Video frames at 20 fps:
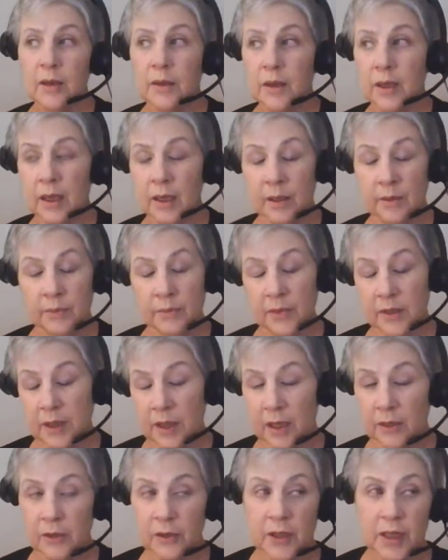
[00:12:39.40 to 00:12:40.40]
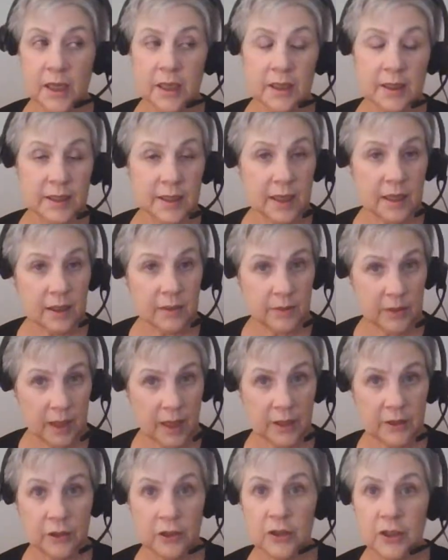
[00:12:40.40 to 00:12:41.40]
The other thing is that
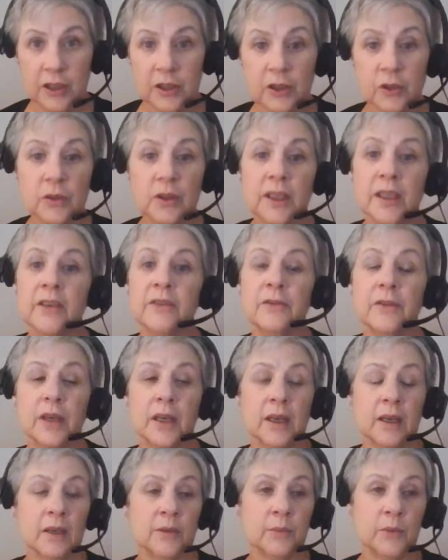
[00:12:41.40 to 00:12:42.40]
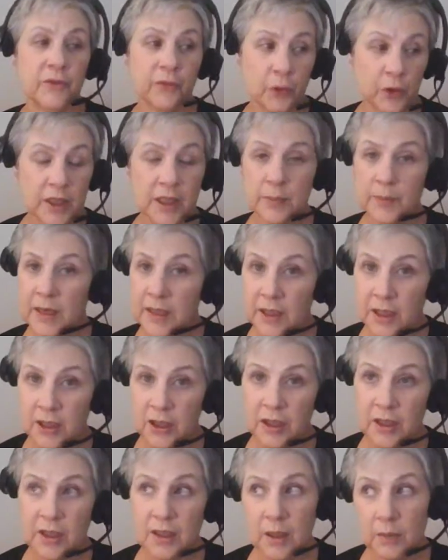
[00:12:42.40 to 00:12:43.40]
I usually do leave voice
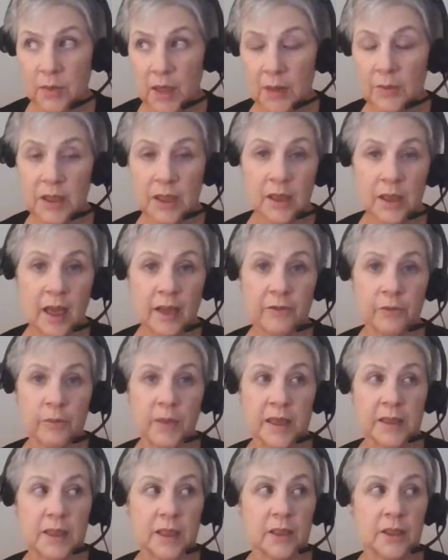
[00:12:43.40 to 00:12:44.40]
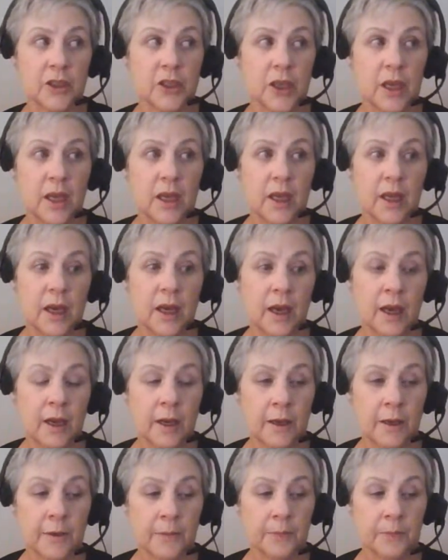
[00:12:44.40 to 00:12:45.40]
messages, sometimes a live message,
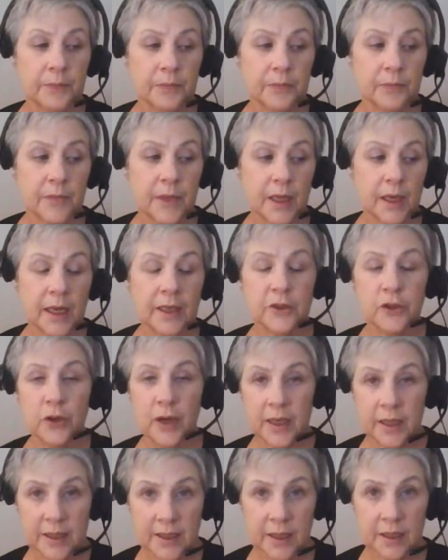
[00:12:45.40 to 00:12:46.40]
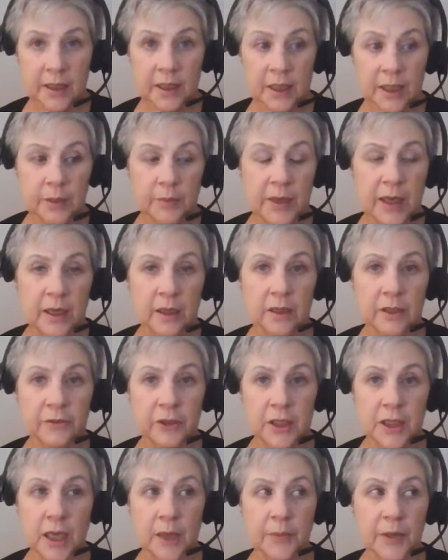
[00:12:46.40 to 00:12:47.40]
um, and I try to send an email
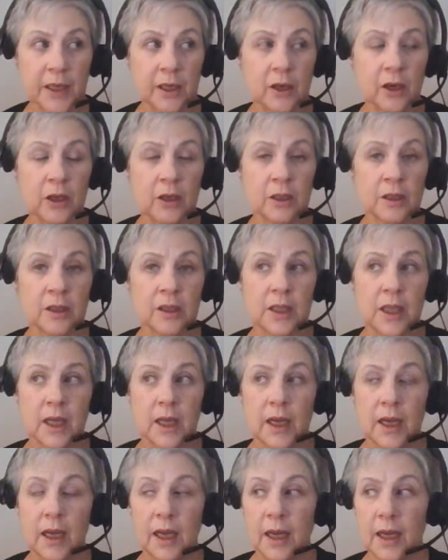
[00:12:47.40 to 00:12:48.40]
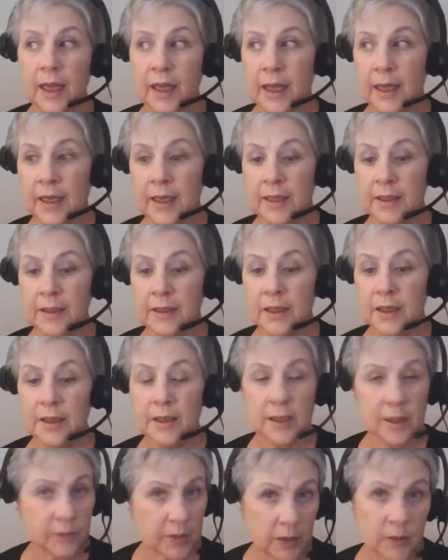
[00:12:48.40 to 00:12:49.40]
every time I call. And
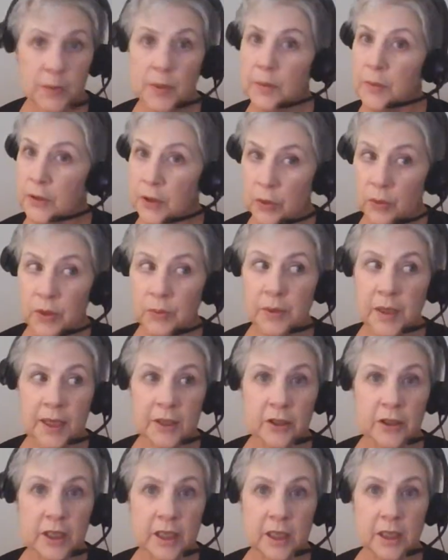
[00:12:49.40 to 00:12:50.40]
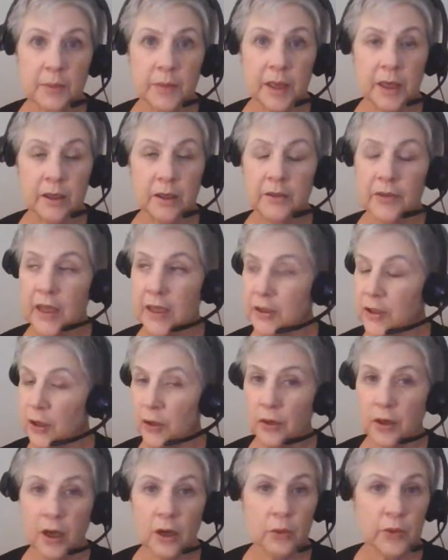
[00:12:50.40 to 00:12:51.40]
sometimes people do reply to the email. They
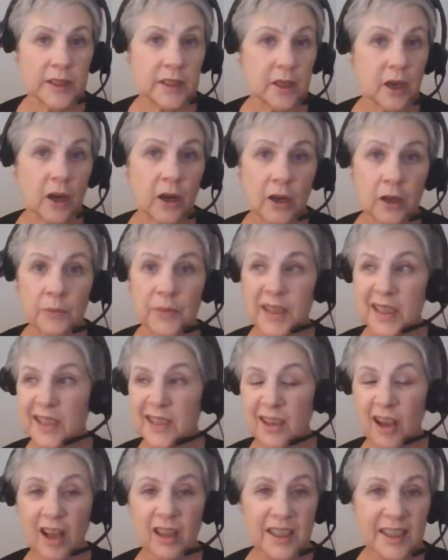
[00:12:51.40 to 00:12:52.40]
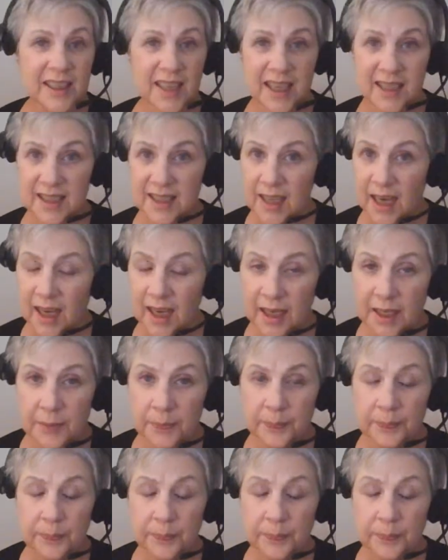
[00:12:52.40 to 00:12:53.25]
don't always call because calling takes time.